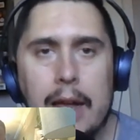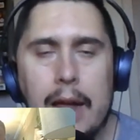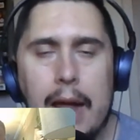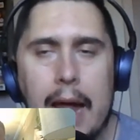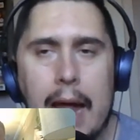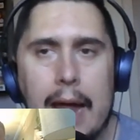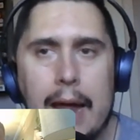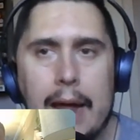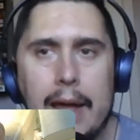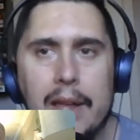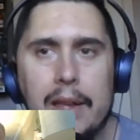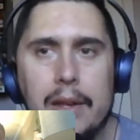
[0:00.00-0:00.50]

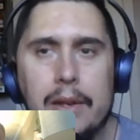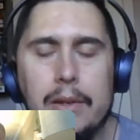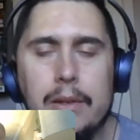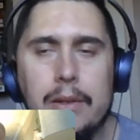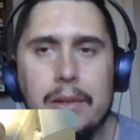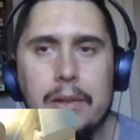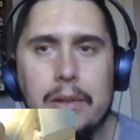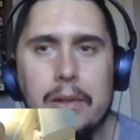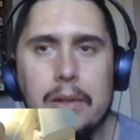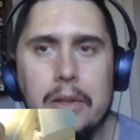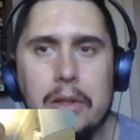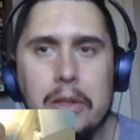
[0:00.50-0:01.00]

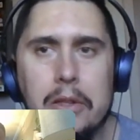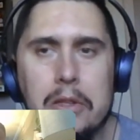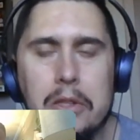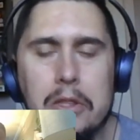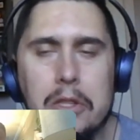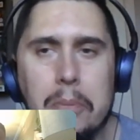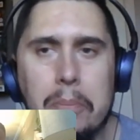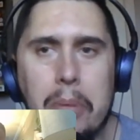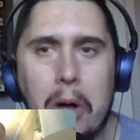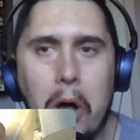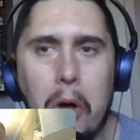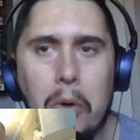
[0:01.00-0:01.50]
And
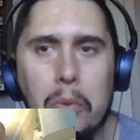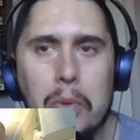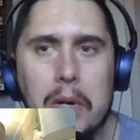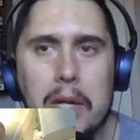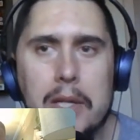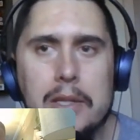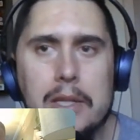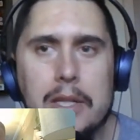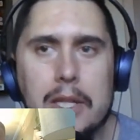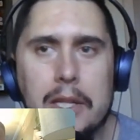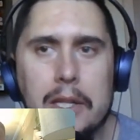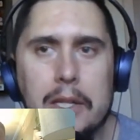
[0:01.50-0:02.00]
the Paul
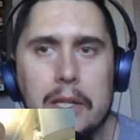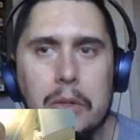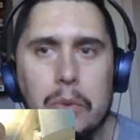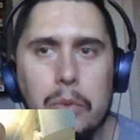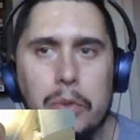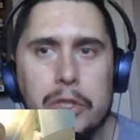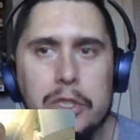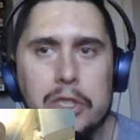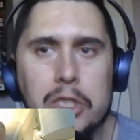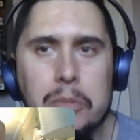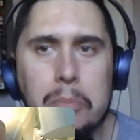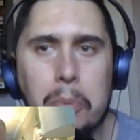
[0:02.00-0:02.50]
Rudd thing
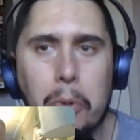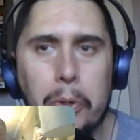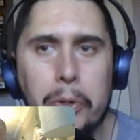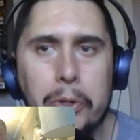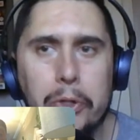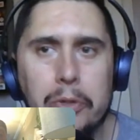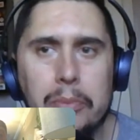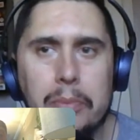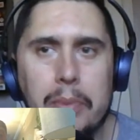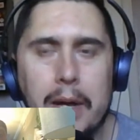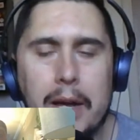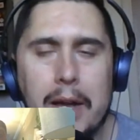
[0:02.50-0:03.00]
was
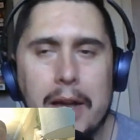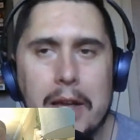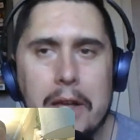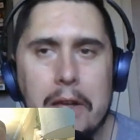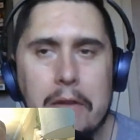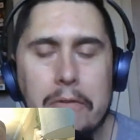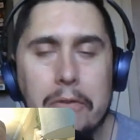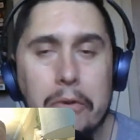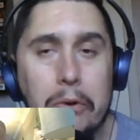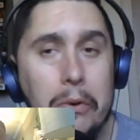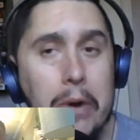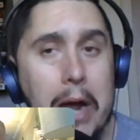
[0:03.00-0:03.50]
spoiled
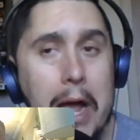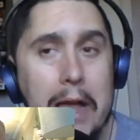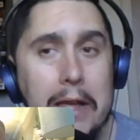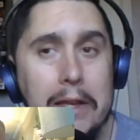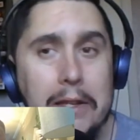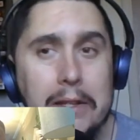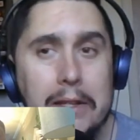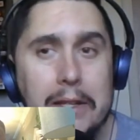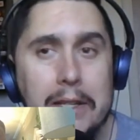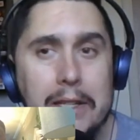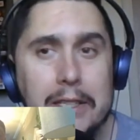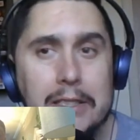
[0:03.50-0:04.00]
by
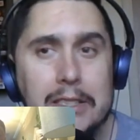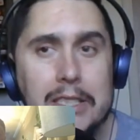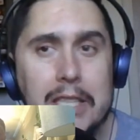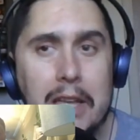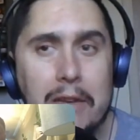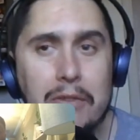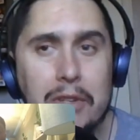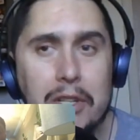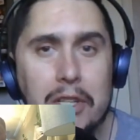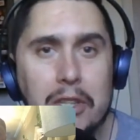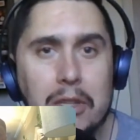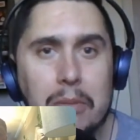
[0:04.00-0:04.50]
Variety at
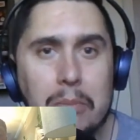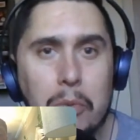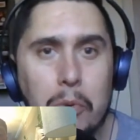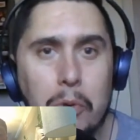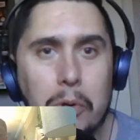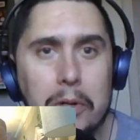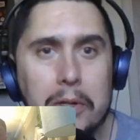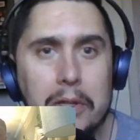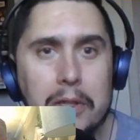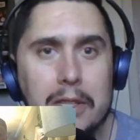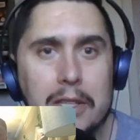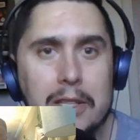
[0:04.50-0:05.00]
7 in the
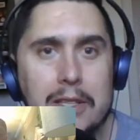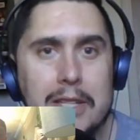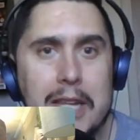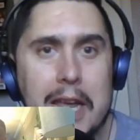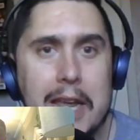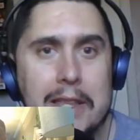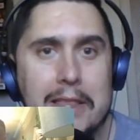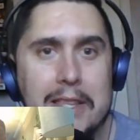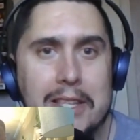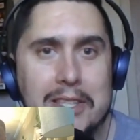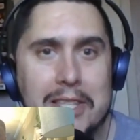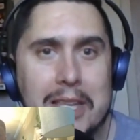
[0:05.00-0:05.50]
morning the
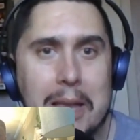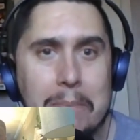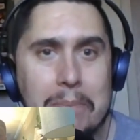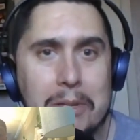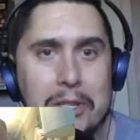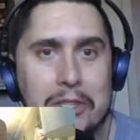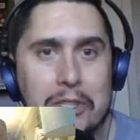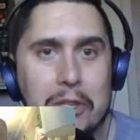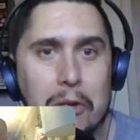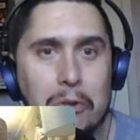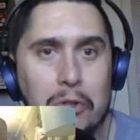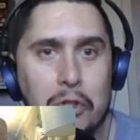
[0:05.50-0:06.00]
day this
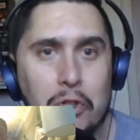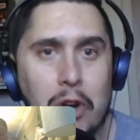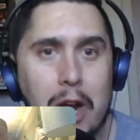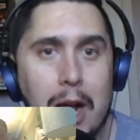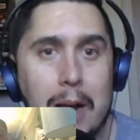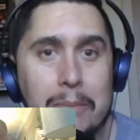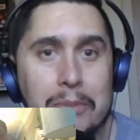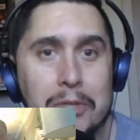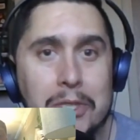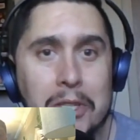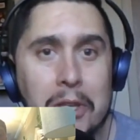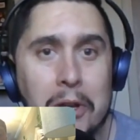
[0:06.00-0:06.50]
episode
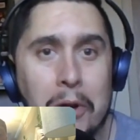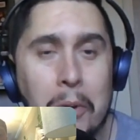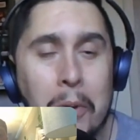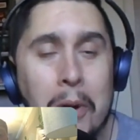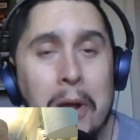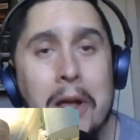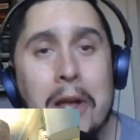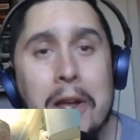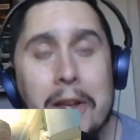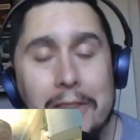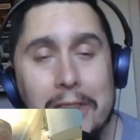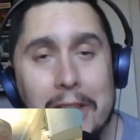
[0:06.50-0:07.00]
dropped. So
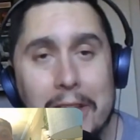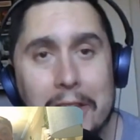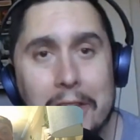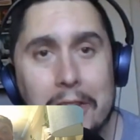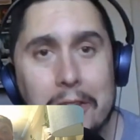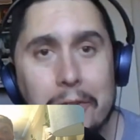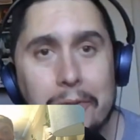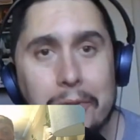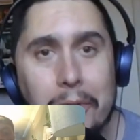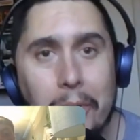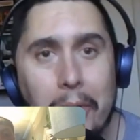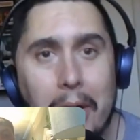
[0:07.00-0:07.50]
thank
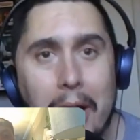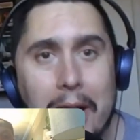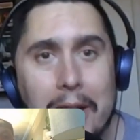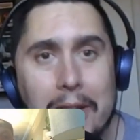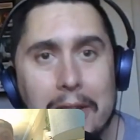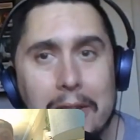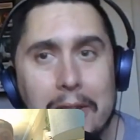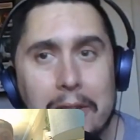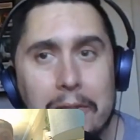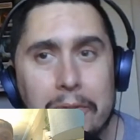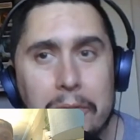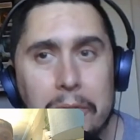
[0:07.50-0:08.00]
you,
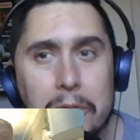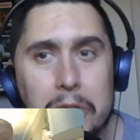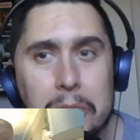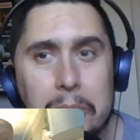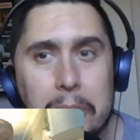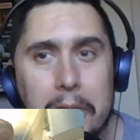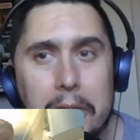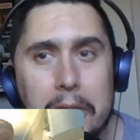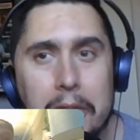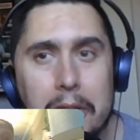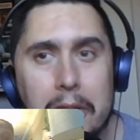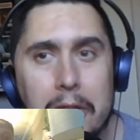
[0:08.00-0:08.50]
Variety, for
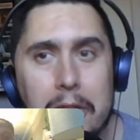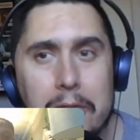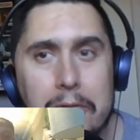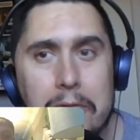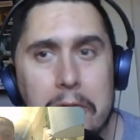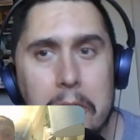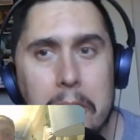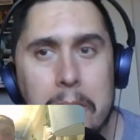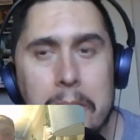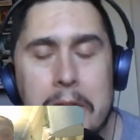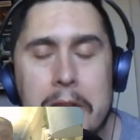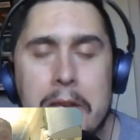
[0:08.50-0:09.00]
spoiling it
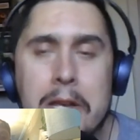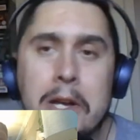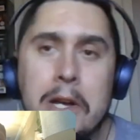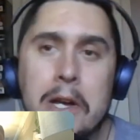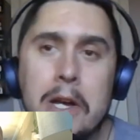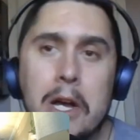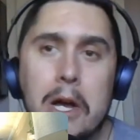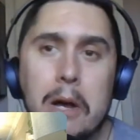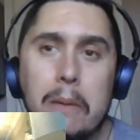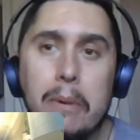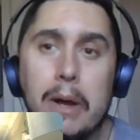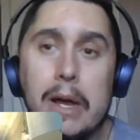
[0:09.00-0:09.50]
for me.
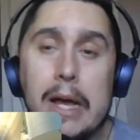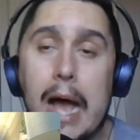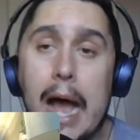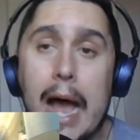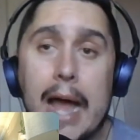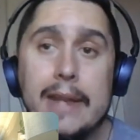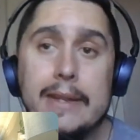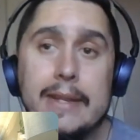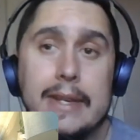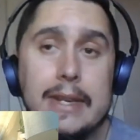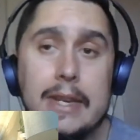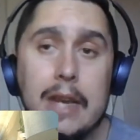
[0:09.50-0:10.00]
But
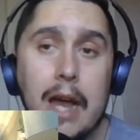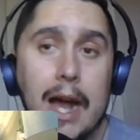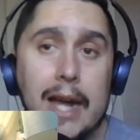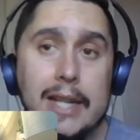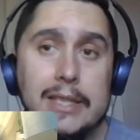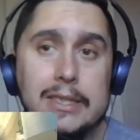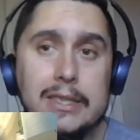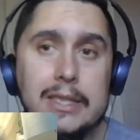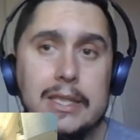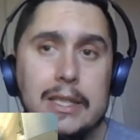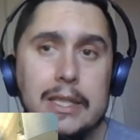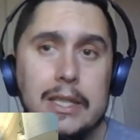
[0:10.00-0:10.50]
I did
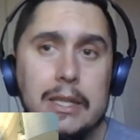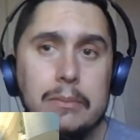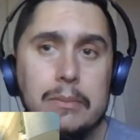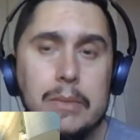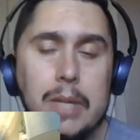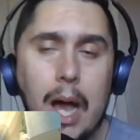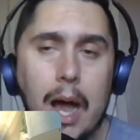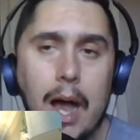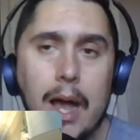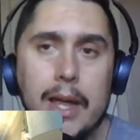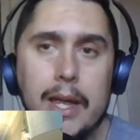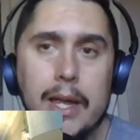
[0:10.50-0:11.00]
not see him
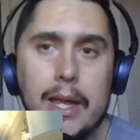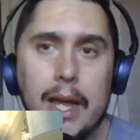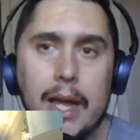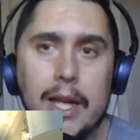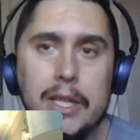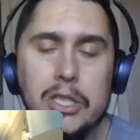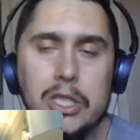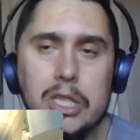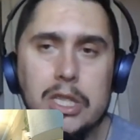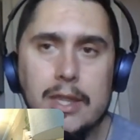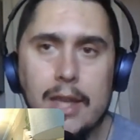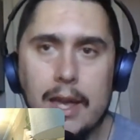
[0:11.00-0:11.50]
dying. I
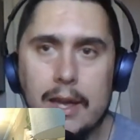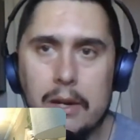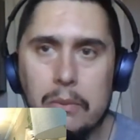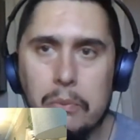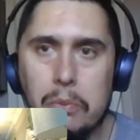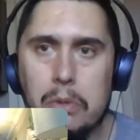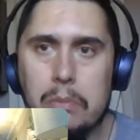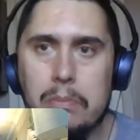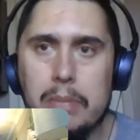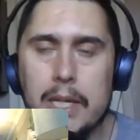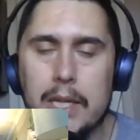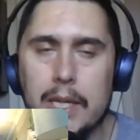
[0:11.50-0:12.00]
just thought it
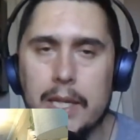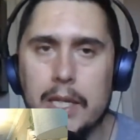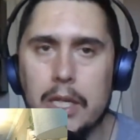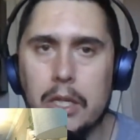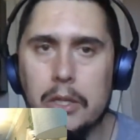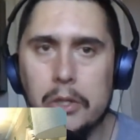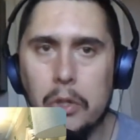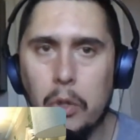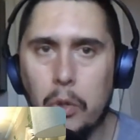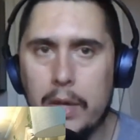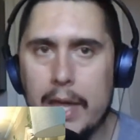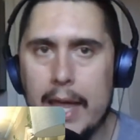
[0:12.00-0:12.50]
would be like a
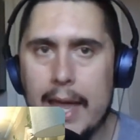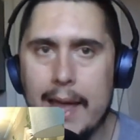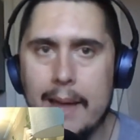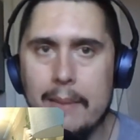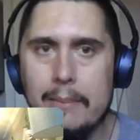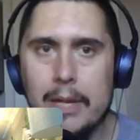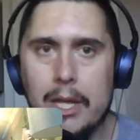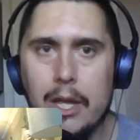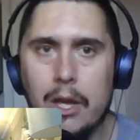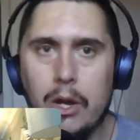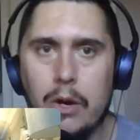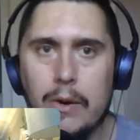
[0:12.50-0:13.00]
little
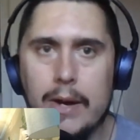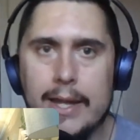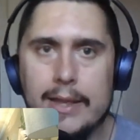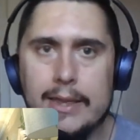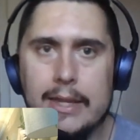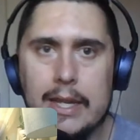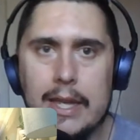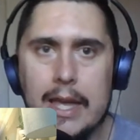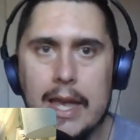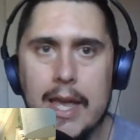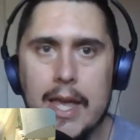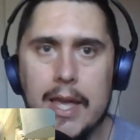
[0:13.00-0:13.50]
cameo at
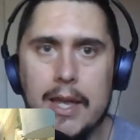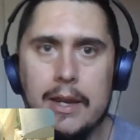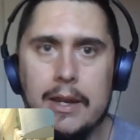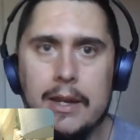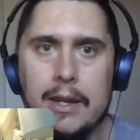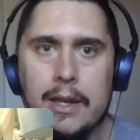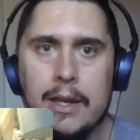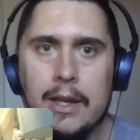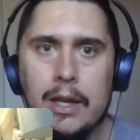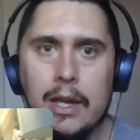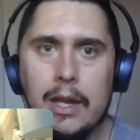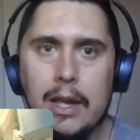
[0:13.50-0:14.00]
the
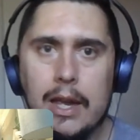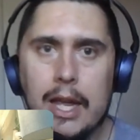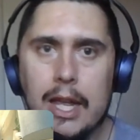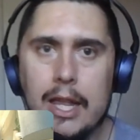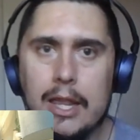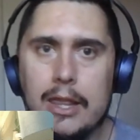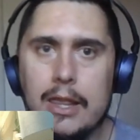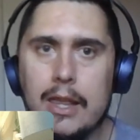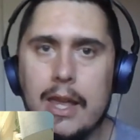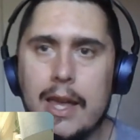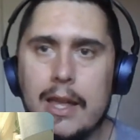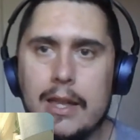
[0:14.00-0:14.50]
end.
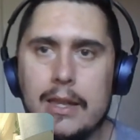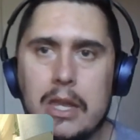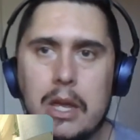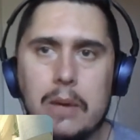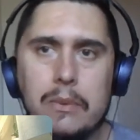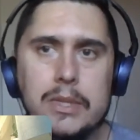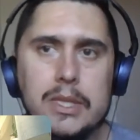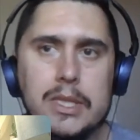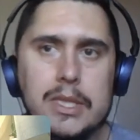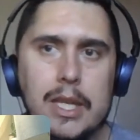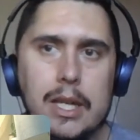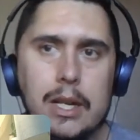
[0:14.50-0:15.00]
And then that
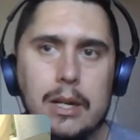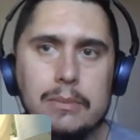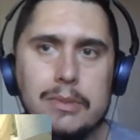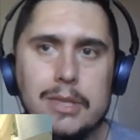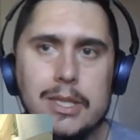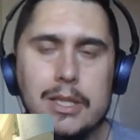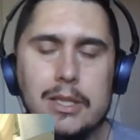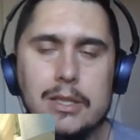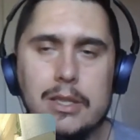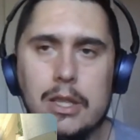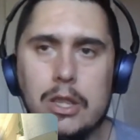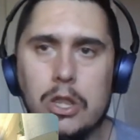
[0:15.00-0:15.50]
would set up
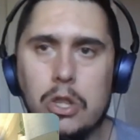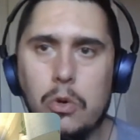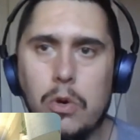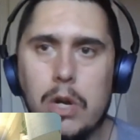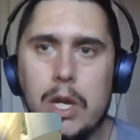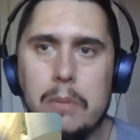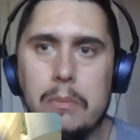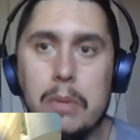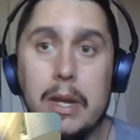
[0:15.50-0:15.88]
season three.